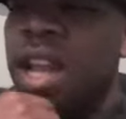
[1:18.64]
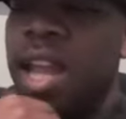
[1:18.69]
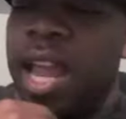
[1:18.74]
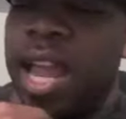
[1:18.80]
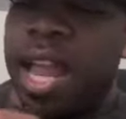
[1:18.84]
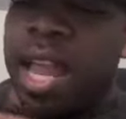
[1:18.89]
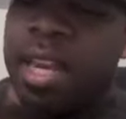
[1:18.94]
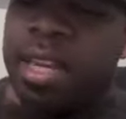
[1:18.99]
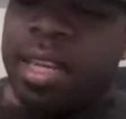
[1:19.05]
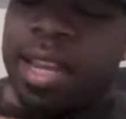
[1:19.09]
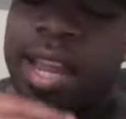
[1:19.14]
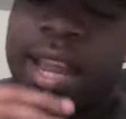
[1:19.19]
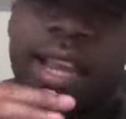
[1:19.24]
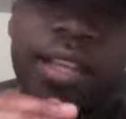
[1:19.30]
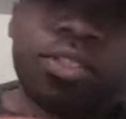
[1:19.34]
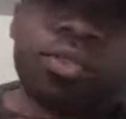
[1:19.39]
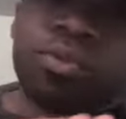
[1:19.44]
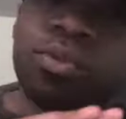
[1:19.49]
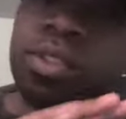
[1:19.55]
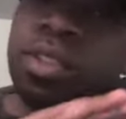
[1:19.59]
and
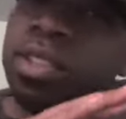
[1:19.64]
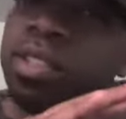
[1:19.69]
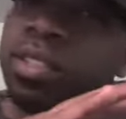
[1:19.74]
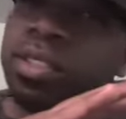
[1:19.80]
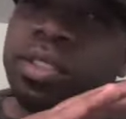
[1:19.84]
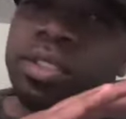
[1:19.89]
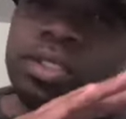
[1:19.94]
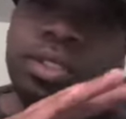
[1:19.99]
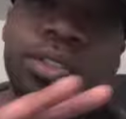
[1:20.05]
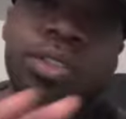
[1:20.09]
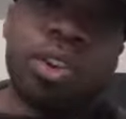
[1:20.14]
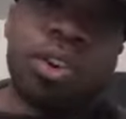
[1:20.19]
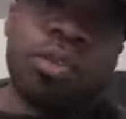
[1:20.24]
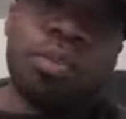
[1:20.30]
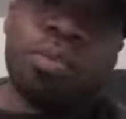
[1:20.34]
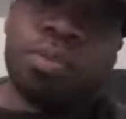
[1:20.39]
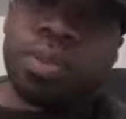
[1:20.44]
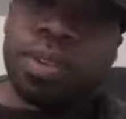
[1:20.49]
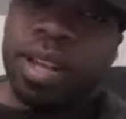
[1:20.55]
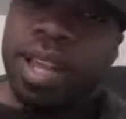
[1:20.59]
Hex One is a
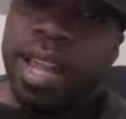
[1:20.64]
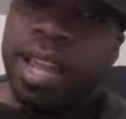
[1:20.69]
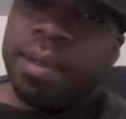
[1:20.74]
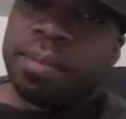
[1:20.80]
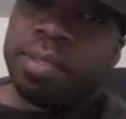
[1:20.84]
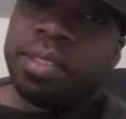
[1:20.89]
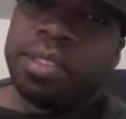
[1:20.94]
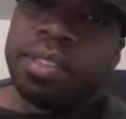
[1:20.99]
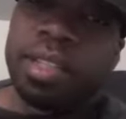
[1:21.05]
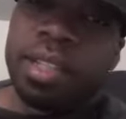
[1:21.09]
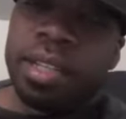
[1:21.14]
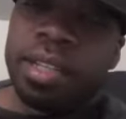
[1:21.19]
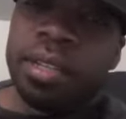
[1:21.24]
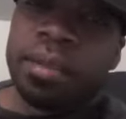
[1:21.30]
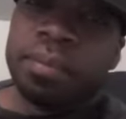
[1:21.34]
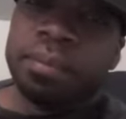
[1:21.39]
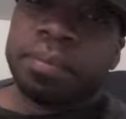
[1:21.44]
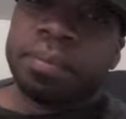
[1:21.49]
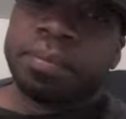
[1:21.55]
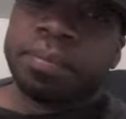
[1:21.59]
dope MC.
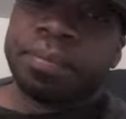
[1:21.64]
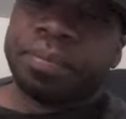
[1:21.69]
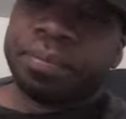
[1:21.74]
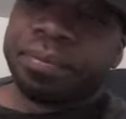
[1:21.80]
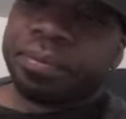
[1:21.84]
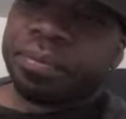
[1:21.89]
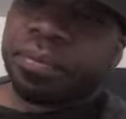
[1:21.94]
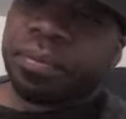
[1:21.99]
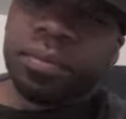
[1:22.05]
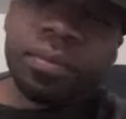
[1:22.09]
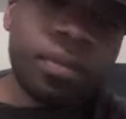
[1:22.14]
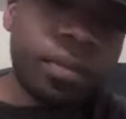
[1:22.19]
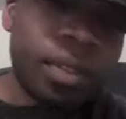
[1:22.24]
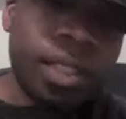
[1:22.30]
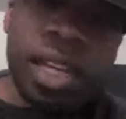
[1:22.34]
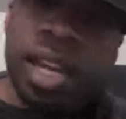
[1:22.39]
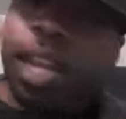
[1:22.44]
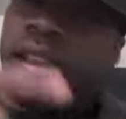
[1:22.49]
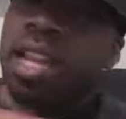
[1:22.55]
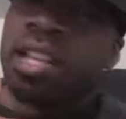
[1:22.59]

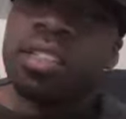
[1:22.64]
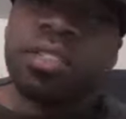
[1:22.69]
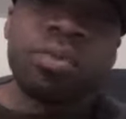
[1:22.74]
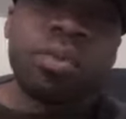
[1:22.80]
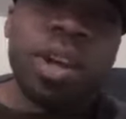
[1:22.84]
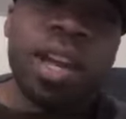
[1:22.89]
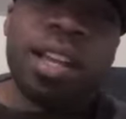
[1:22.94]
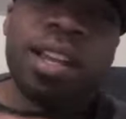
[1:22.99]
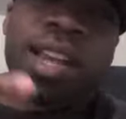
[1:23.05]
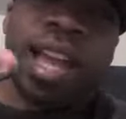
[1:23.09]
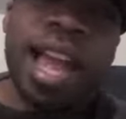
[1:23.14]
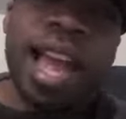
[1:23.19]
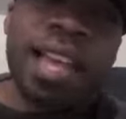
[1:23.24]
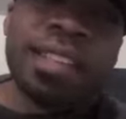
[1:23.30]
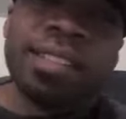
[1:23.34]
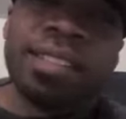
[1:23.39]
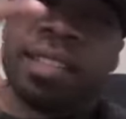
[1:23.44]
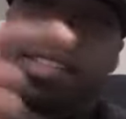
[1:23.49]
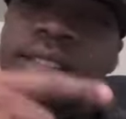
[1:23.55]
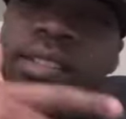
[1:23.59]
As well
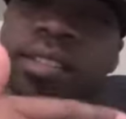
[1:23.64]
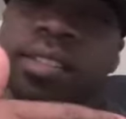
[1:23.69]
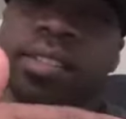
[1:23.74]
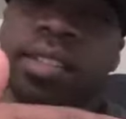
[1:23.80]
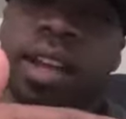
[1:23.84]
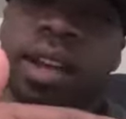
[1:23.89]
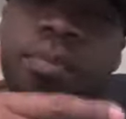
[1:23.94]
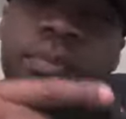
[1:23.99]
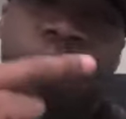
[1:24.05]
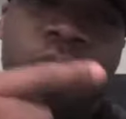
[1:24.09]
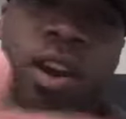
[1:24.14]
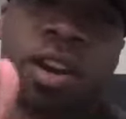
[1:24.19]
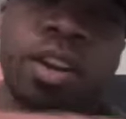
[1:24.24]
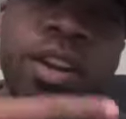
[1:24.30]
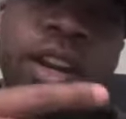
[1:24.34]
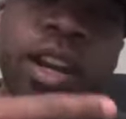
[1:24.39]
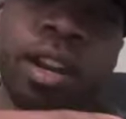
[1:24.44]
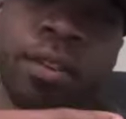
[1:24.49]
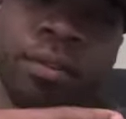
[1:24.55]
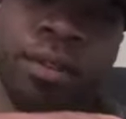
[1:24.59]
as his a uh,
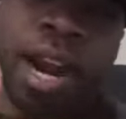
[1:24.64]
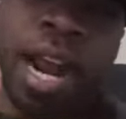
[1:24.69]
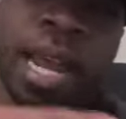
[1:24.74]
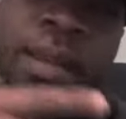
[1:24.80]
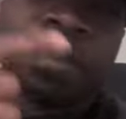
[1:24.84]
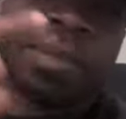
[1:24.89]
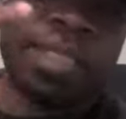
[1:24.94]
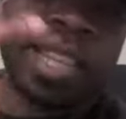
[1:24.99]
partner in rhyme